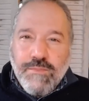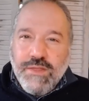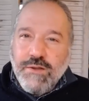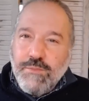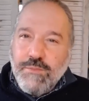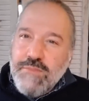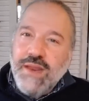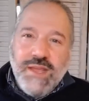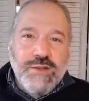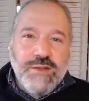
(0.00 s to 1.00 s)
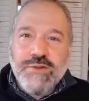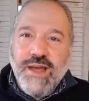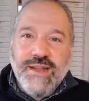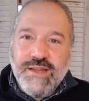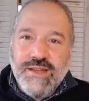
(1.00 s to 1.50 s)
there are many good
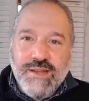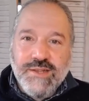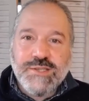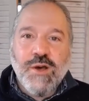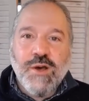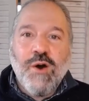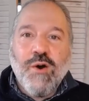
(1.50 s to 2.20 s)
ideas